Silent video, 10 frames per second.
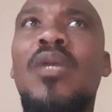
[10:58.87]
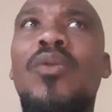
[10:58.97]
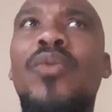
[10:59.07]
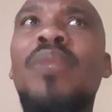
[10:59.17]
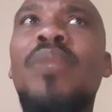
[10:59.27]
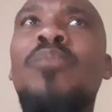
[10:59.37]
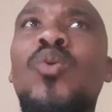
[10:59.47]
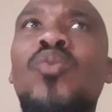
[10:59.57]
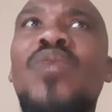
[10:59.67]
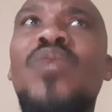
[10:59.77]

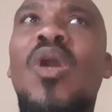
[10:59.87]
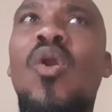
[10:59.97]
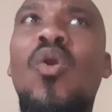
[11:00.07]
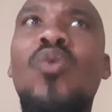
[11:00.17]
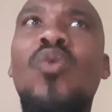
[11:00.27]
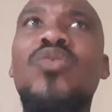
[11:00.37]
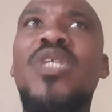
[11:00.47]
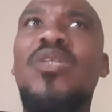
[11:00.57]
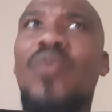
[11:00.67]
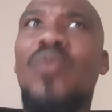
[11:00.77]
removed a whole
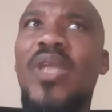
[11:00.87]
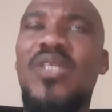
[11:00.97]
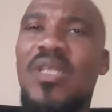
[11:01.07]
generation